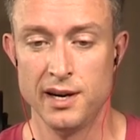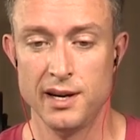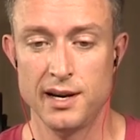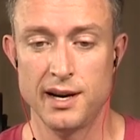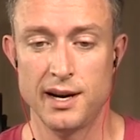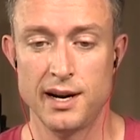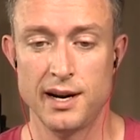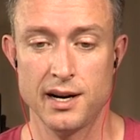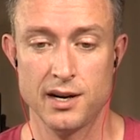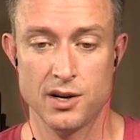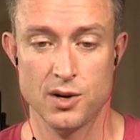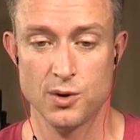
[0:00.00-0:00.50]

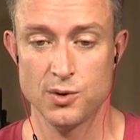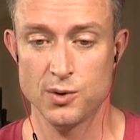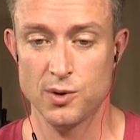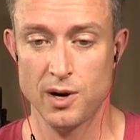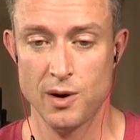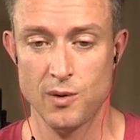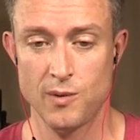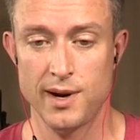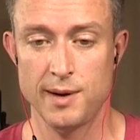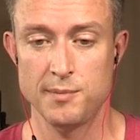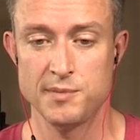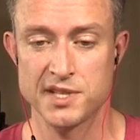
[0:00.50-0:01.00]
go to
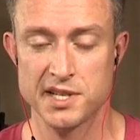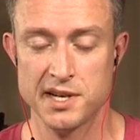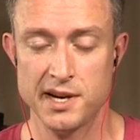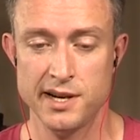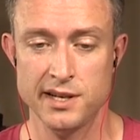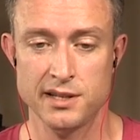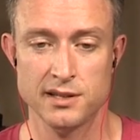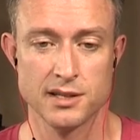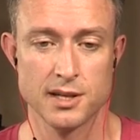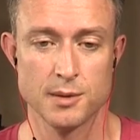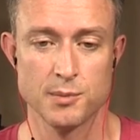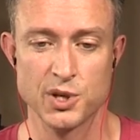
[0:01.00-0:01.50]
our
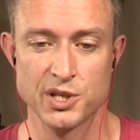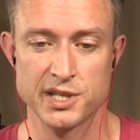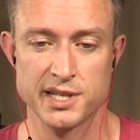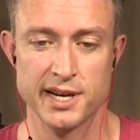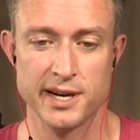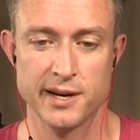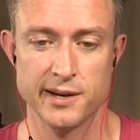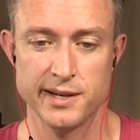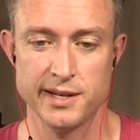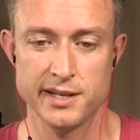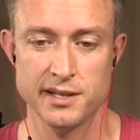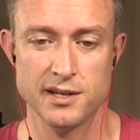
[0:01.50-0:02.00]
website,
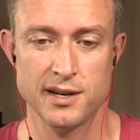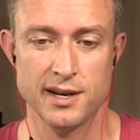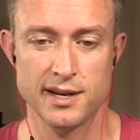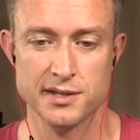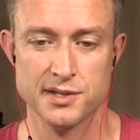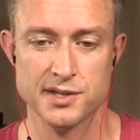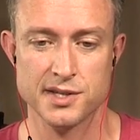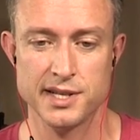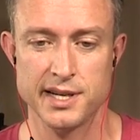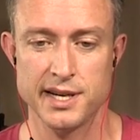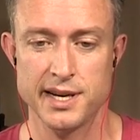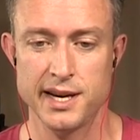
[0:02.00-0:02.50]

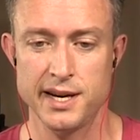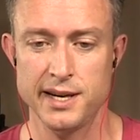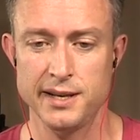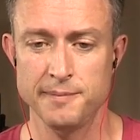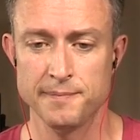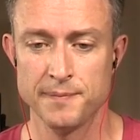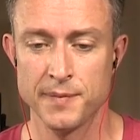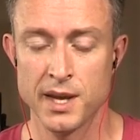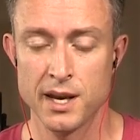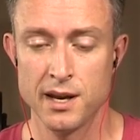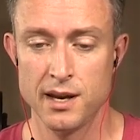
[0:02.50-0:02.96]
libertarian.ca,